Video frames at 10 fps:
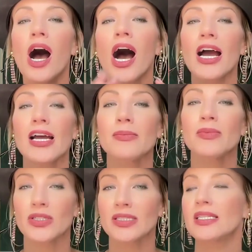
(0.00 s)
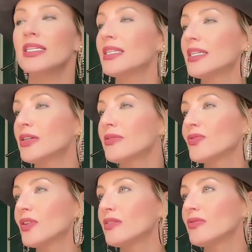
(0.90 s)
I am sitting here in
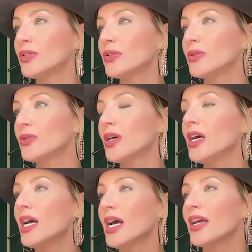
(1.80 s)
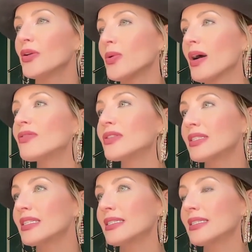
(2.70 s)
front of you, and whoever's
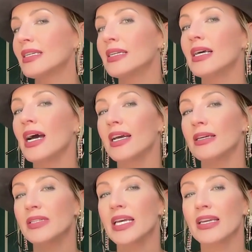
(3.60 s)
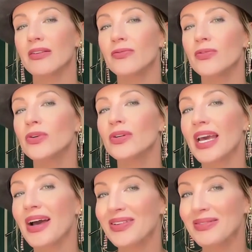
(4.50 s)
listening, I am taking full
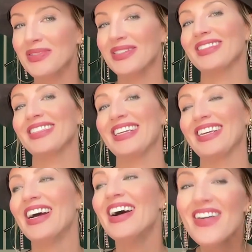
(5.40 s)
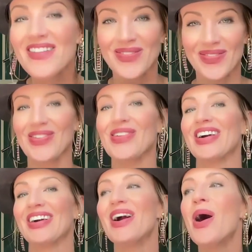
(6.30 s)
accountability
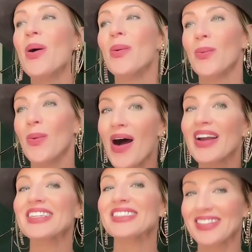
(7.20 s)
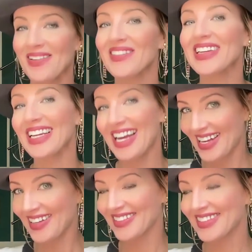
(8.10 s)
for wanting somebody
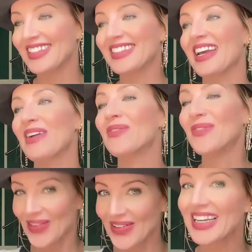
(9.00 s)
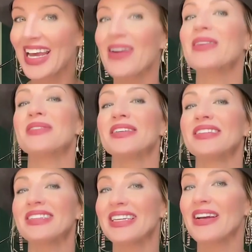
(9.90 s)
else to take full
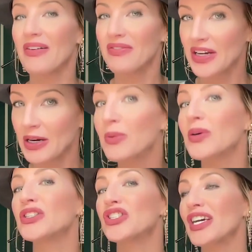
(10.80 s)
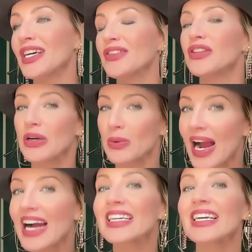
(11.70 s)
accountability of their bullshit, their
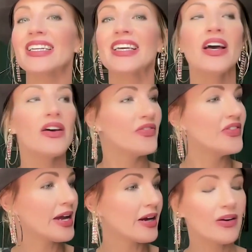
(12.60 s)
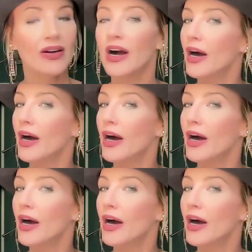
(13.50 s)
racket, their